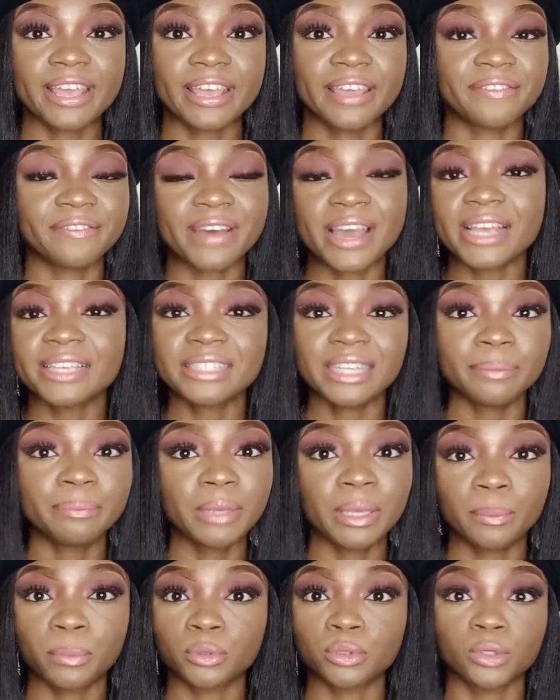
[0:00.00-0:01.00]
if I see
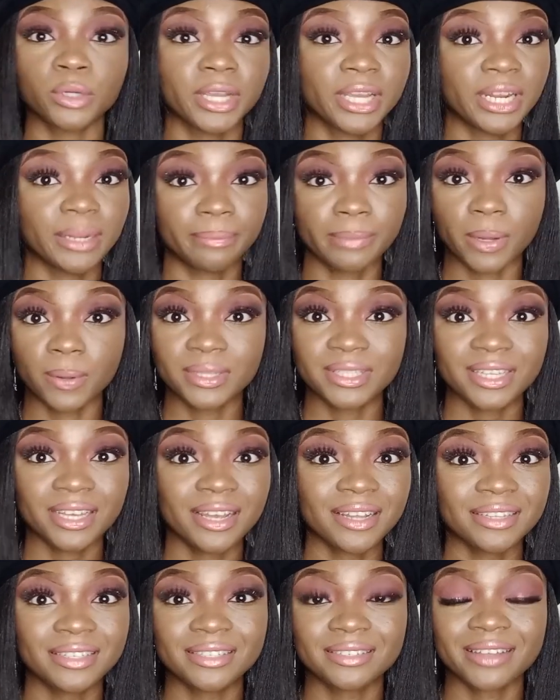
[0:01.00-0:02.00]
people talking about
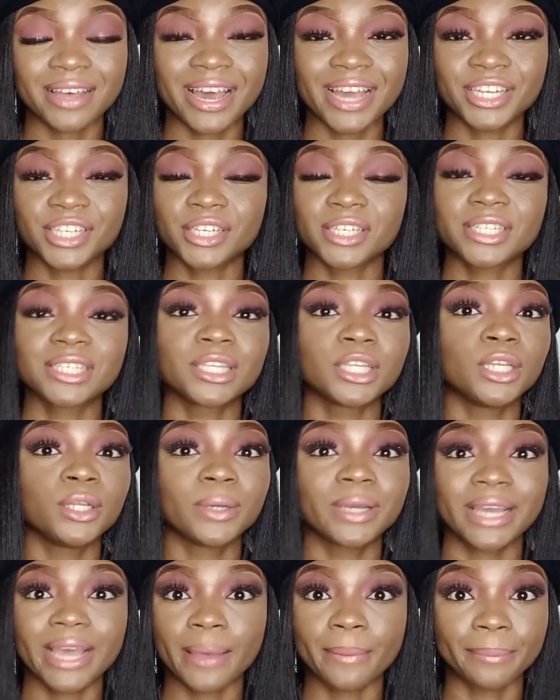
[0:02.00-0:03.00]
it, I just
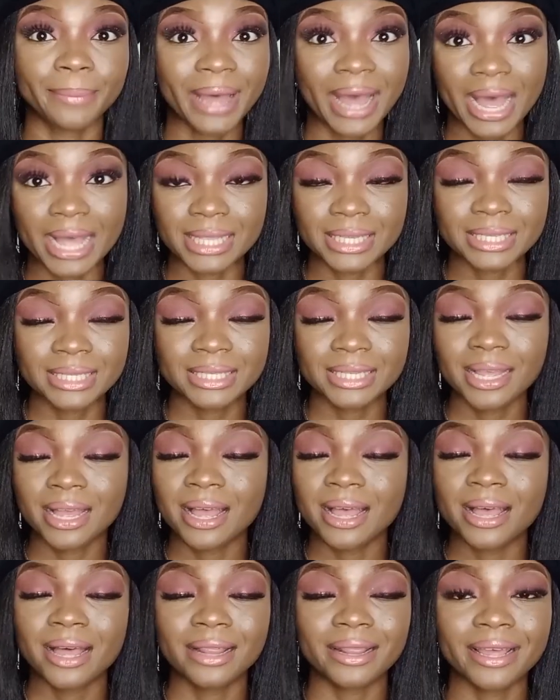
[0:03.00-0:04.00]
look and pass.
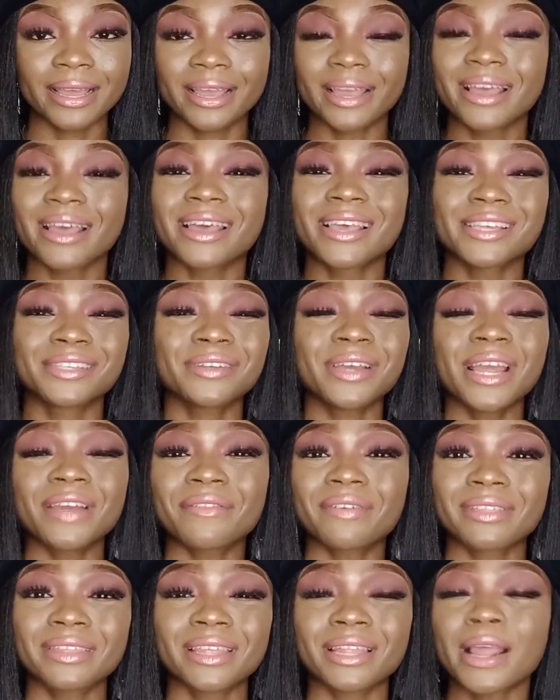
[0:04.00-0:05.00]
Like, it's not
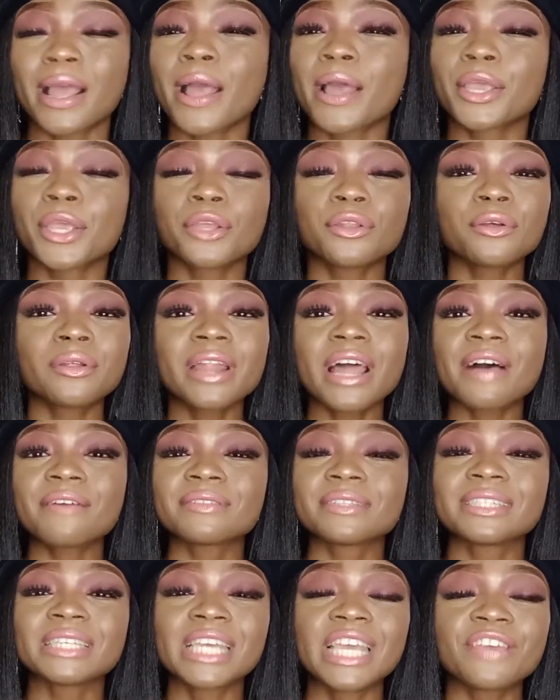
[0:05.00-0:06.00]
everything. You don't
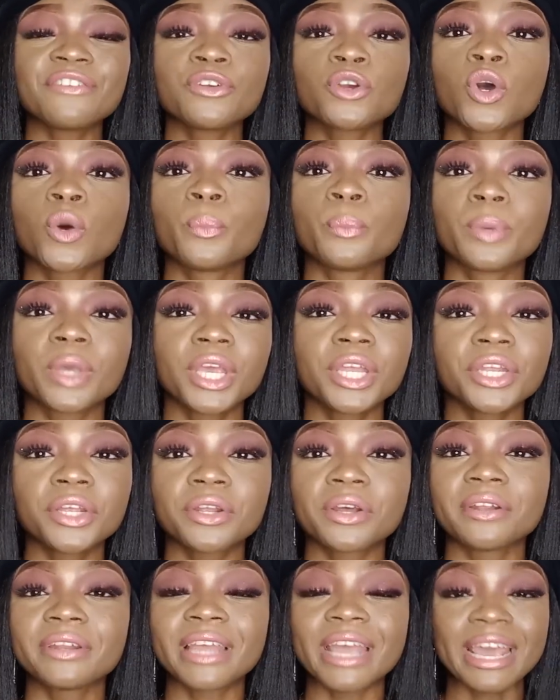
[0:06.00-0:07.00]
have to give your
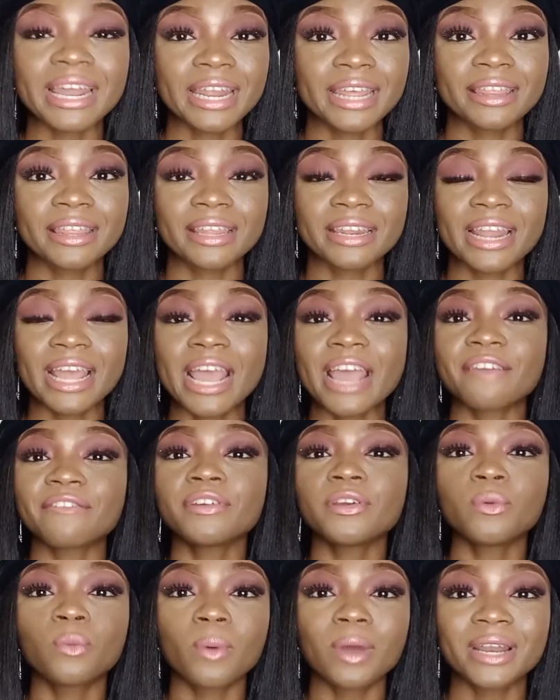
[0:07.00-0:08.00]
opinion on anything.
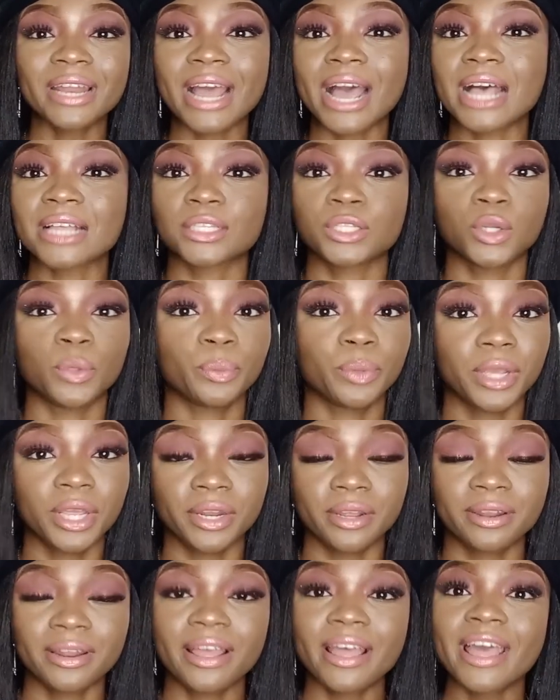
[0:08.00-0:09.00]
Everyone has an
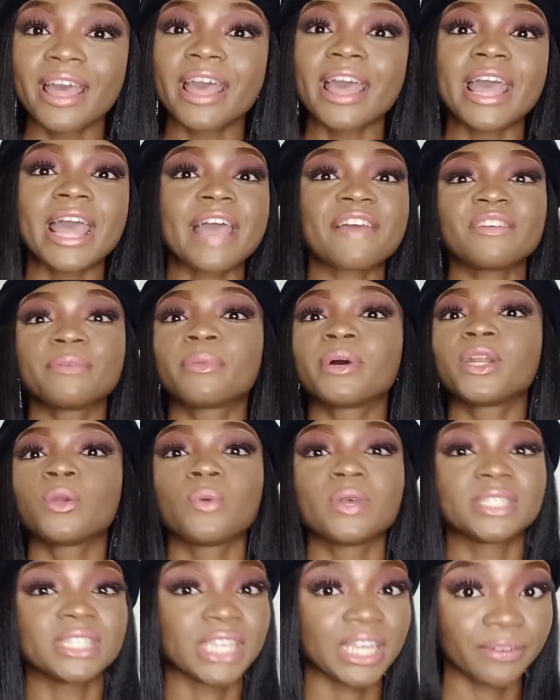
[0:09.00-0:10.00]
opinion. Everybody
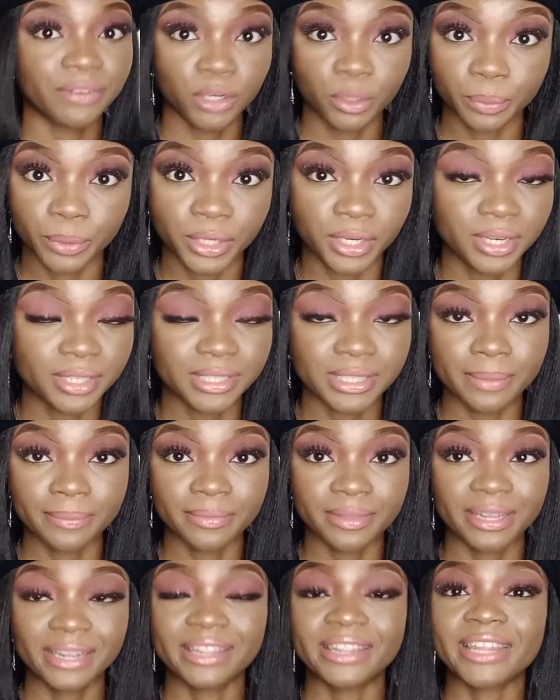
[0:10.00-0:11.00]
wants to give an opinion on
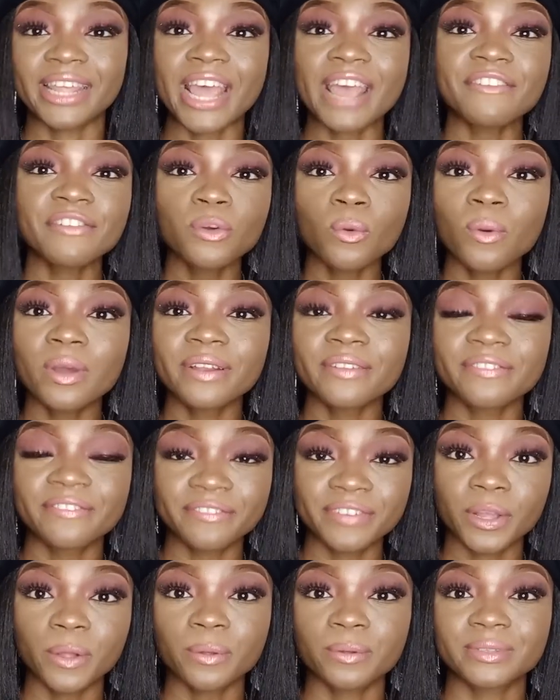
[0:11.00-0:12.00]
something. Everyone
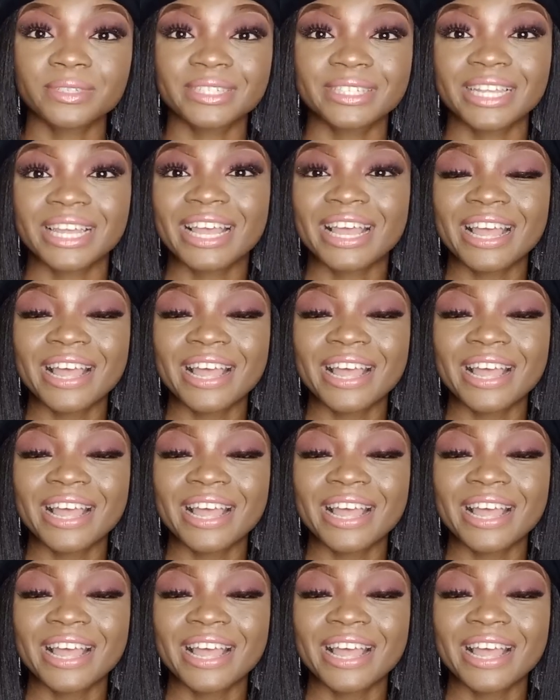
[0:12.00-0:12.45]
feels